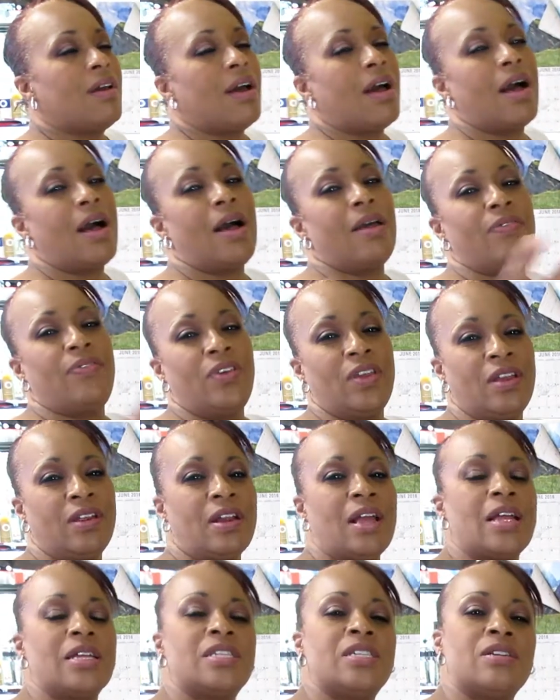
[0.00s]
I figured
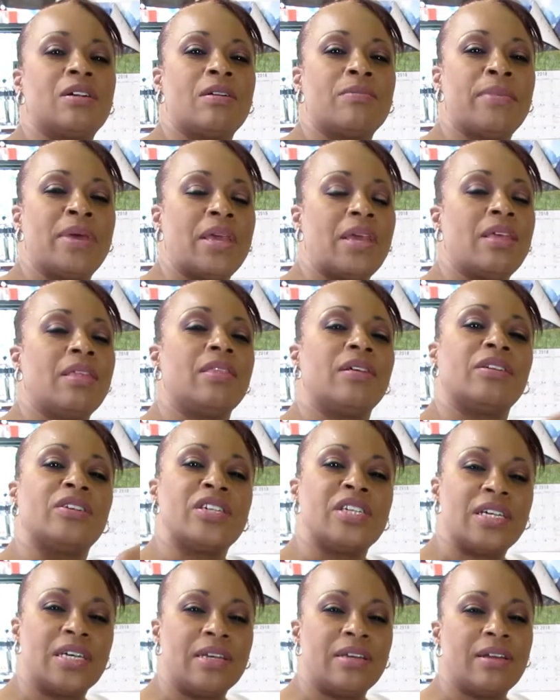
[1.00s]
I'd start making their
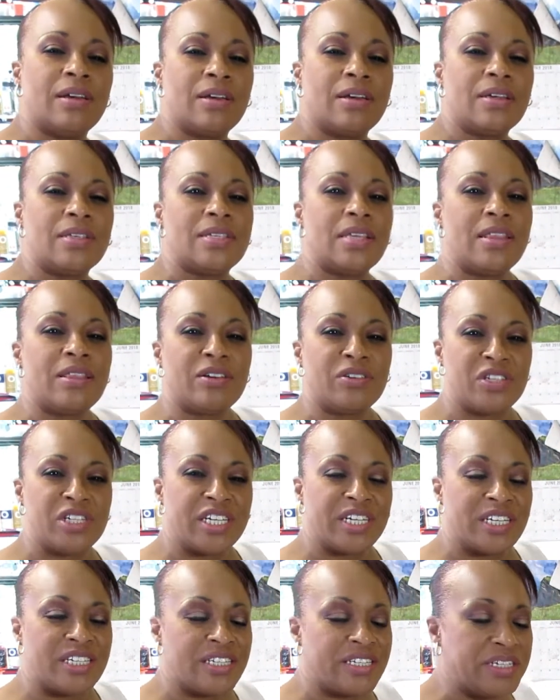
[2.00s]
chicken nuggets and their
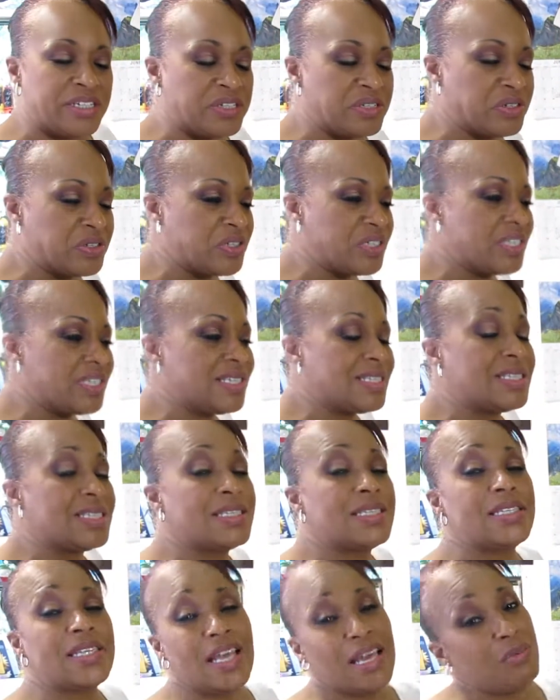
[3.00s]
chicken tenders. It's the
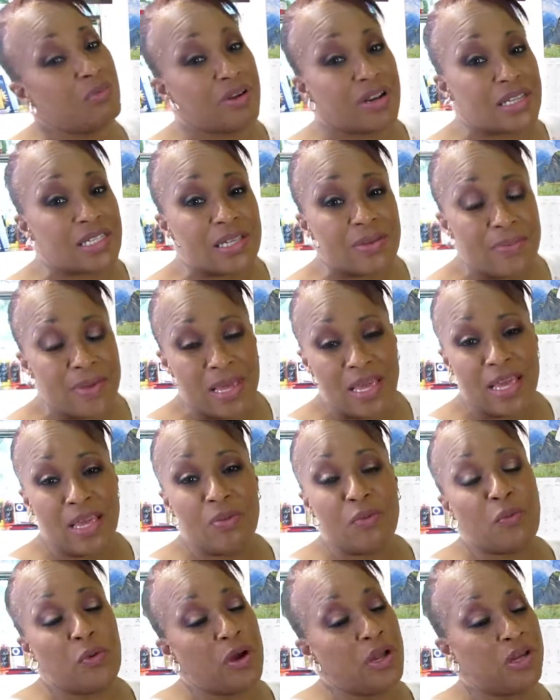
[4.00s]
same recipe.
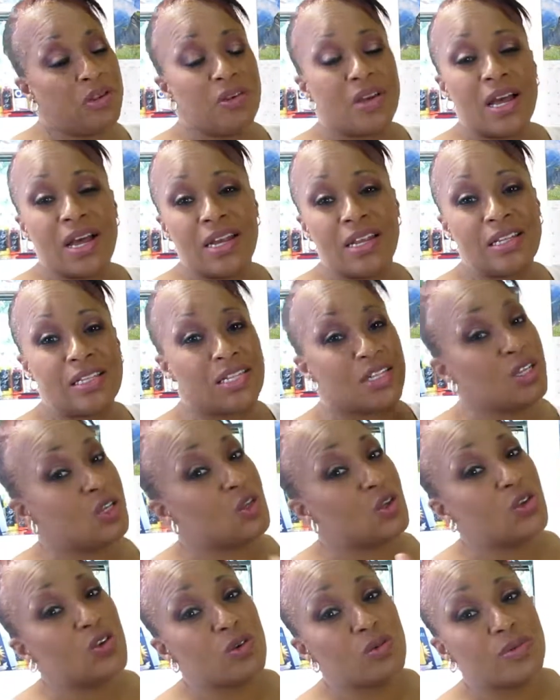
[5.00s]
One you cut into
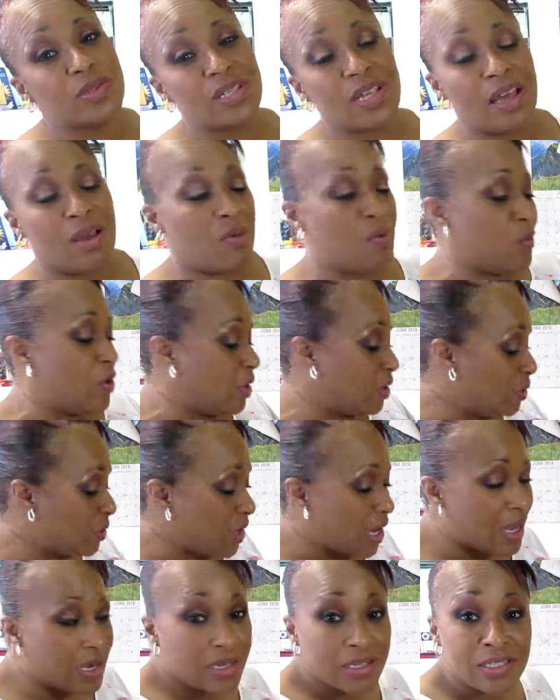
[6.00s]
cubes and one you
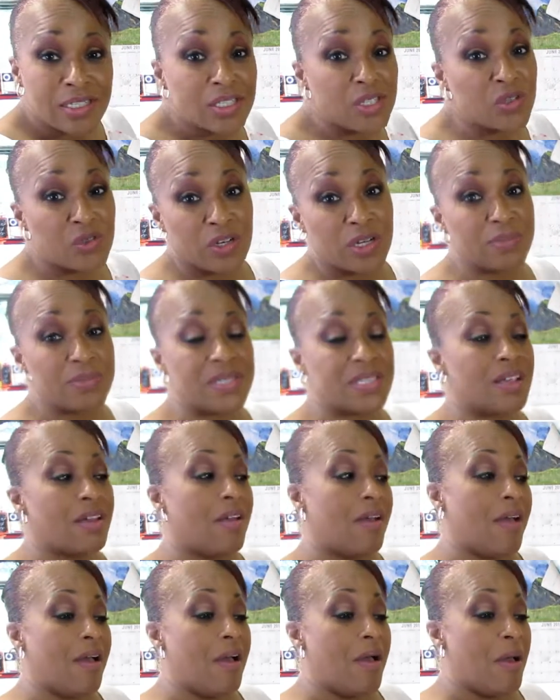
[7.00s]
cut into strips. So
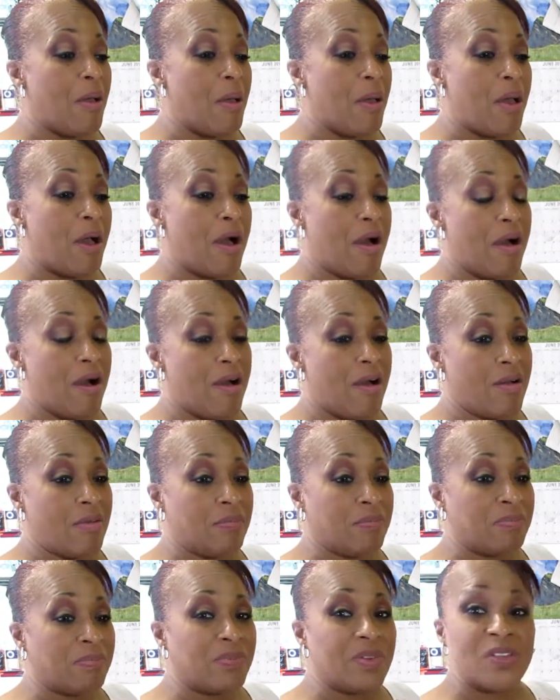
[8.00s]

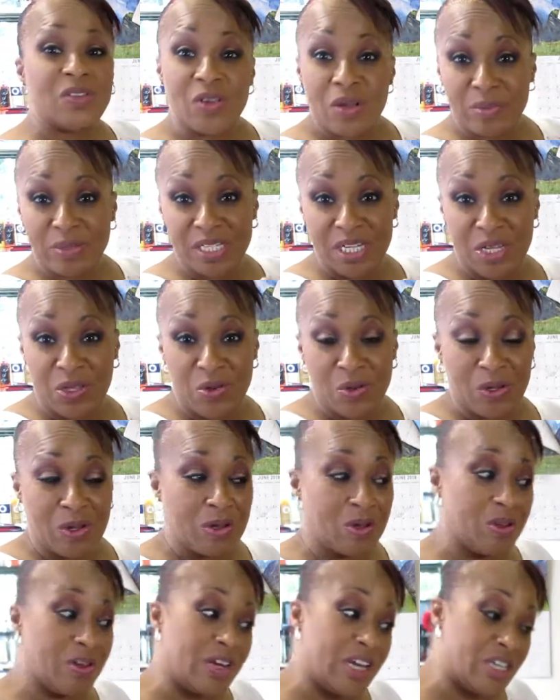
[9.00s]
I'm going to take you
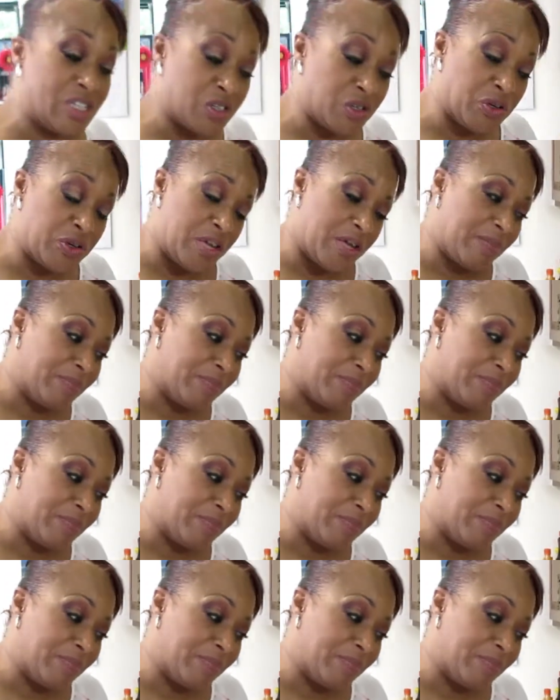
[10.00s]
along on that journey.